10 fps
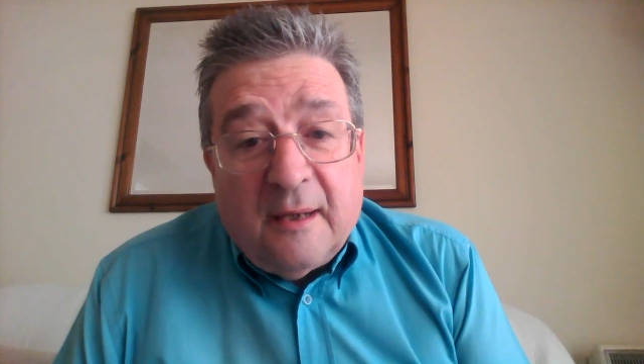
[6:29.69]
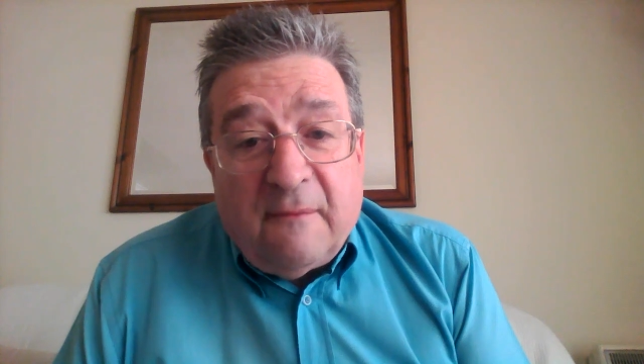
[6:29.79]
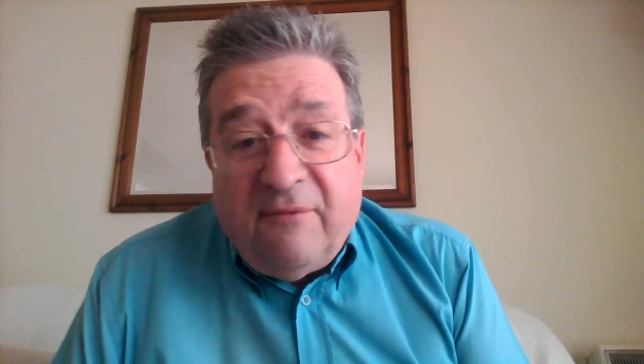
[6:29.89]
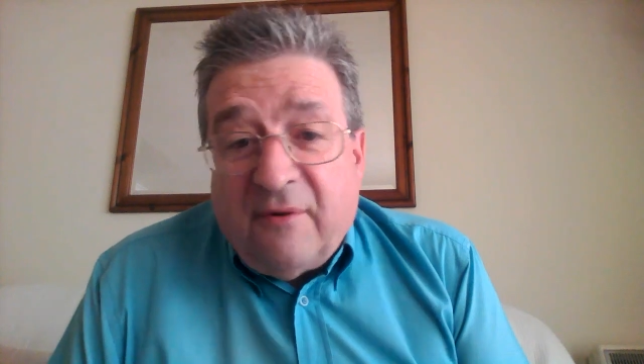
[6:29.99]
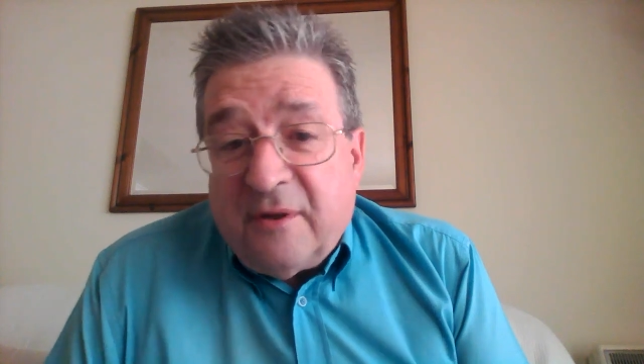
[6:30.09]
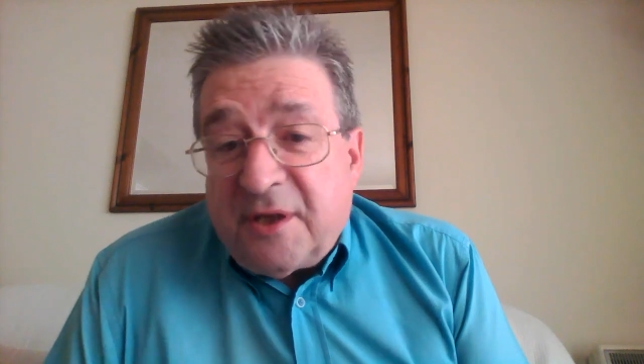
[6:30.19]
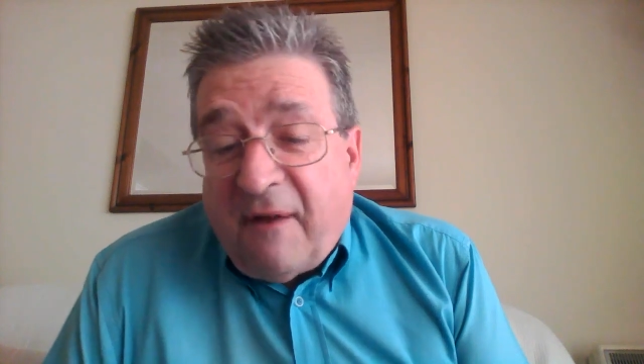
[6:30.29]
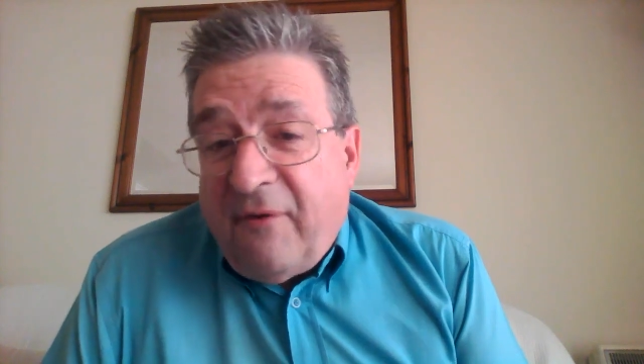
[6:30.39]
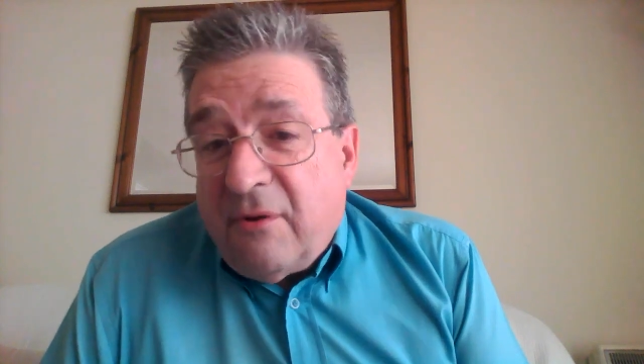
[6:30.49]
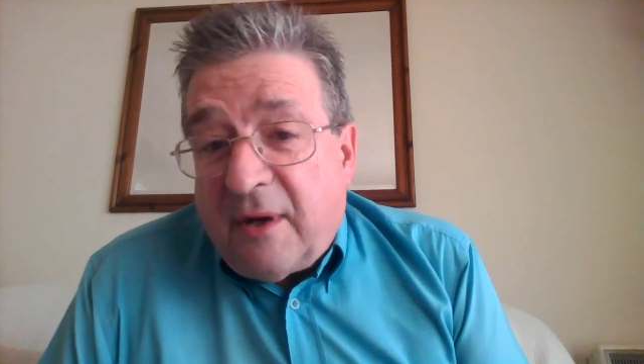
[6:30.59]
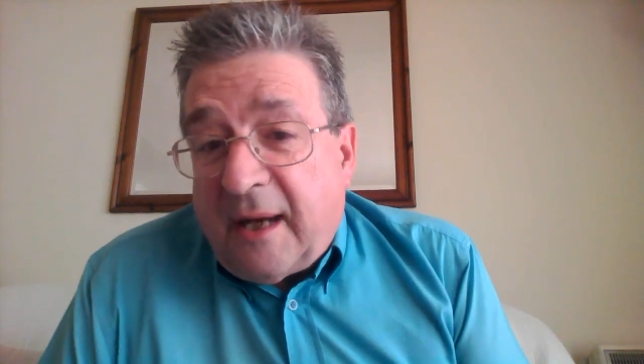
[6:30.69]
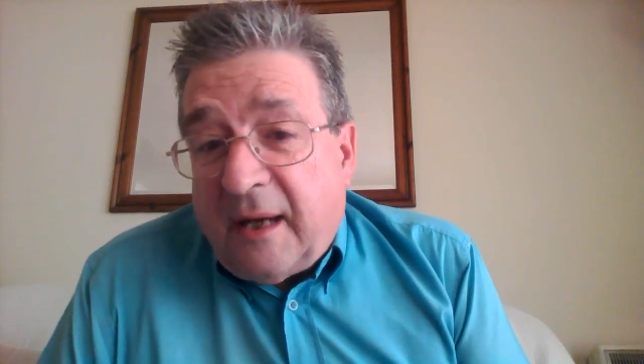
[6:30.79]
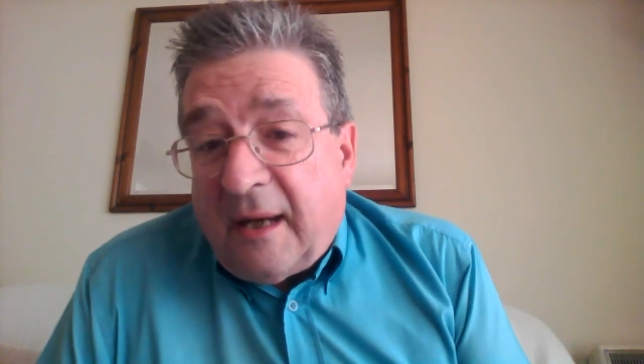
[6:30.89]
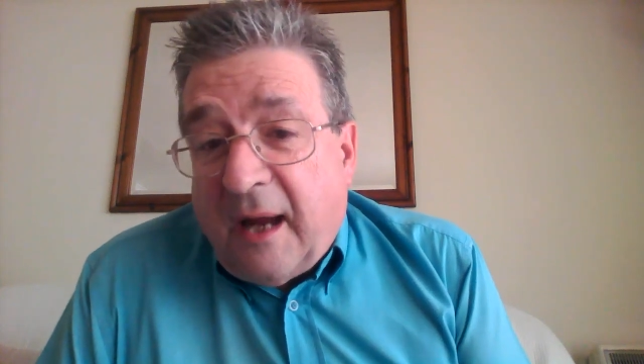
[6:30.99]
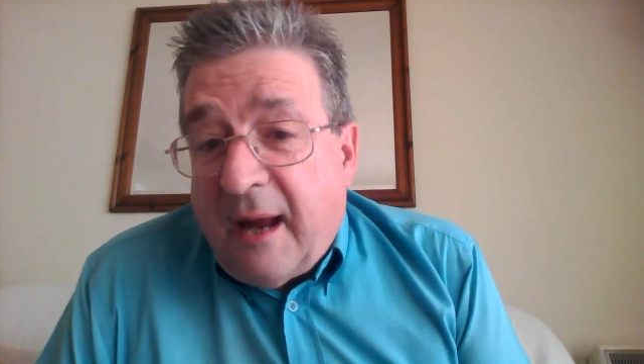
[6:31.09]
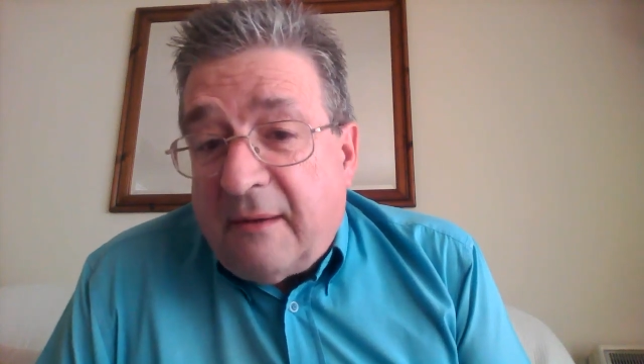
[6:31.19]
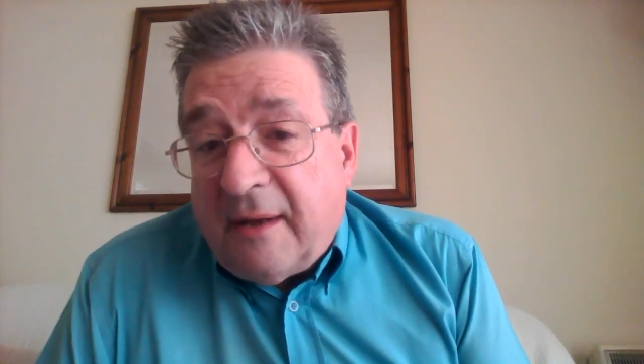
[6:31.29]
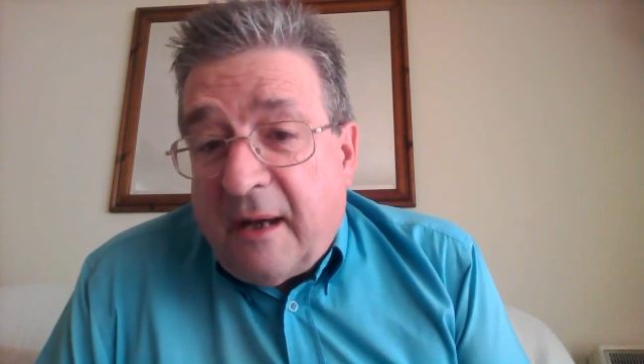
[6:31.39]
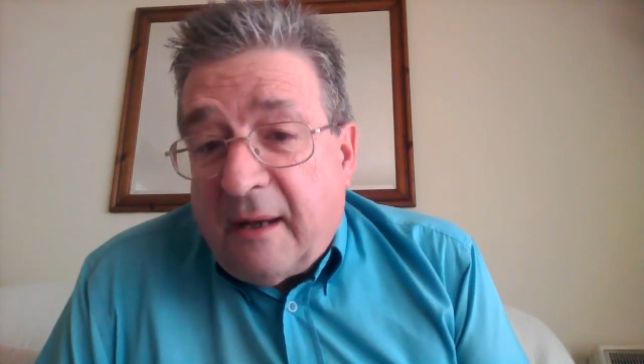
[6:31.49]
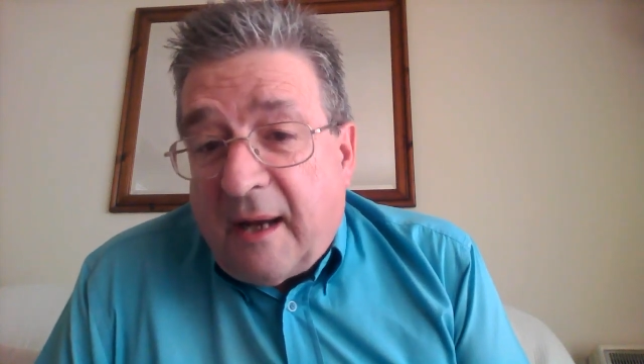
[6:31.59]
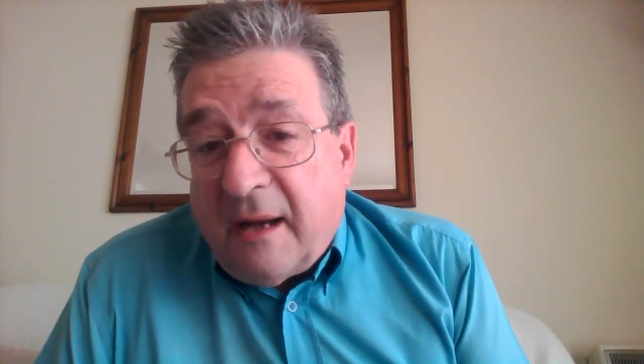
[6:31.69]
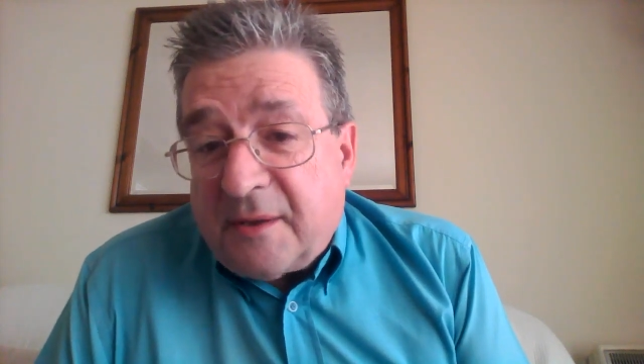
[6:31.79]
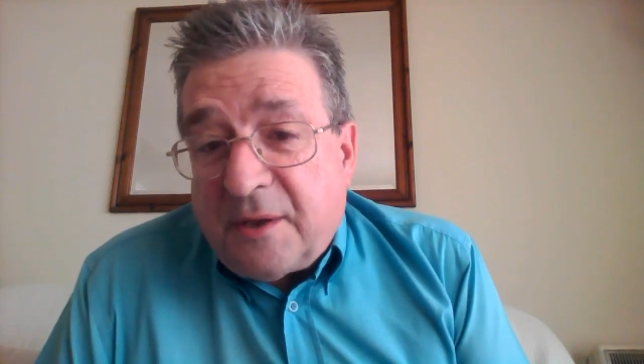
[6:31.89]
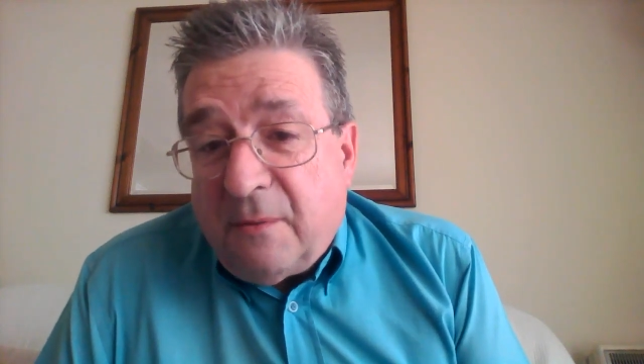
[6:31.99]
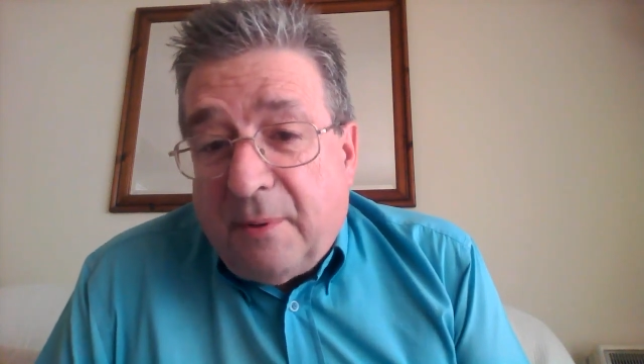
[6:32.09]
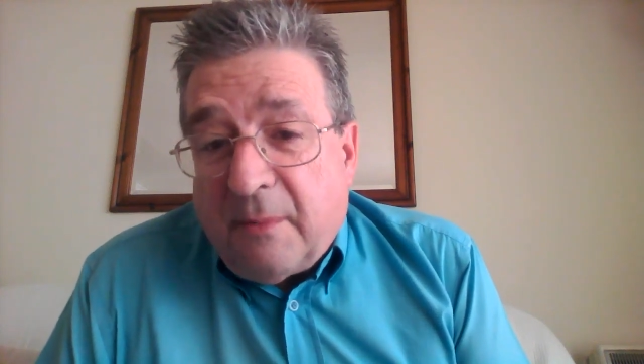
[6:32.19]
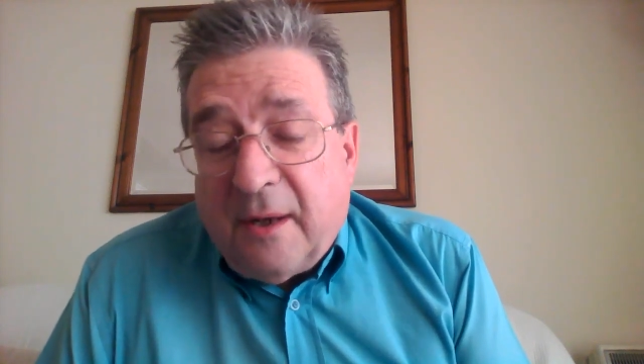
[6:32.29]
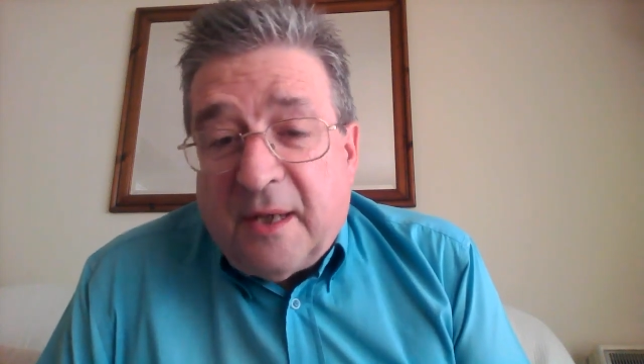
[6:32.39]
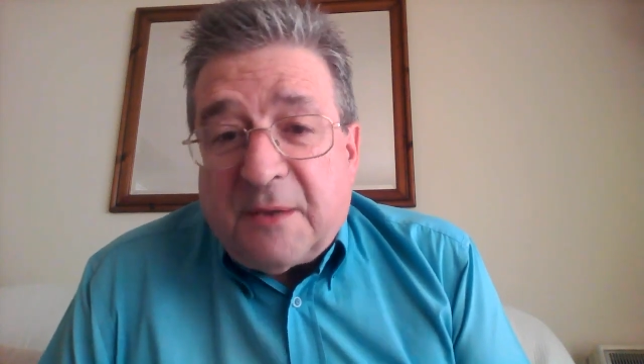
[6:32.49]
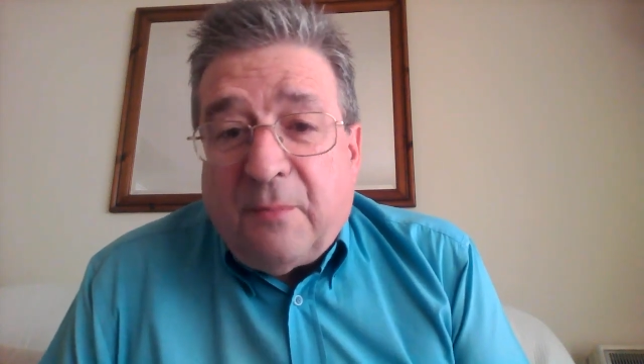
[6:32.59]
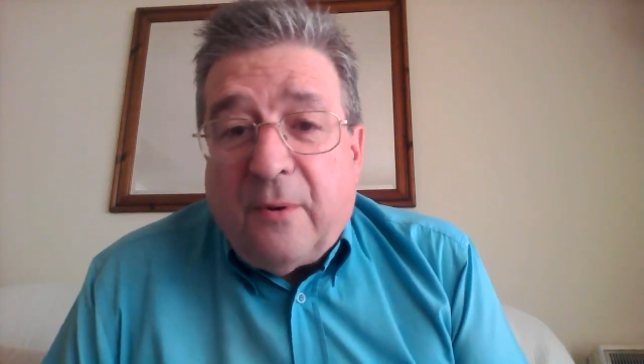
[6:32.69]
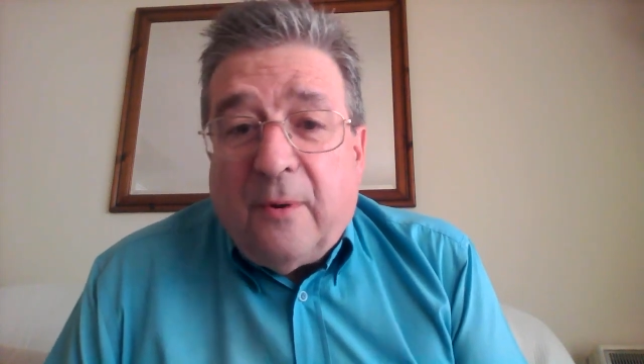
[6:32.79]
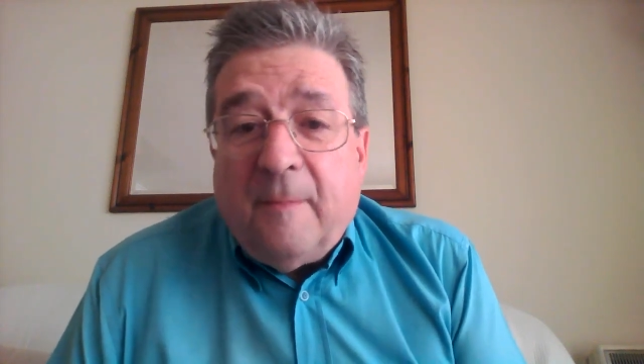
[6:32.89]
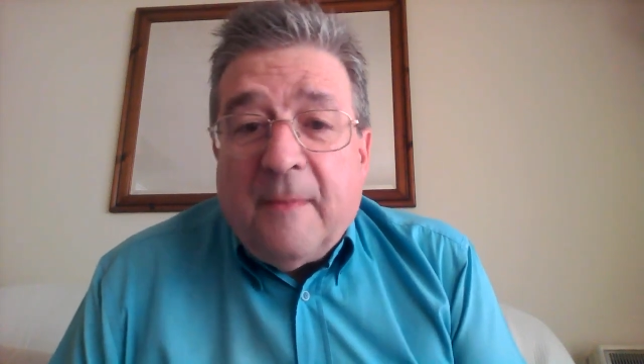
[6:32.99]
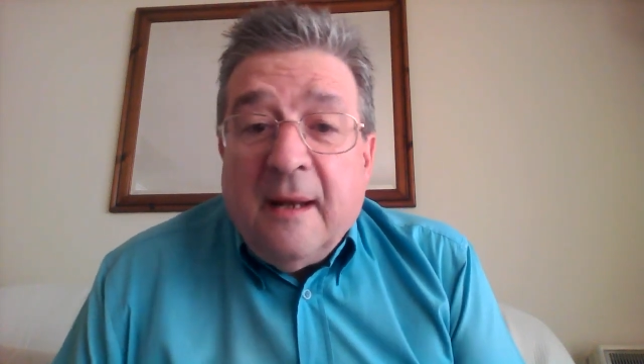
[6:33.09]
for a Sheffield council promoting sport,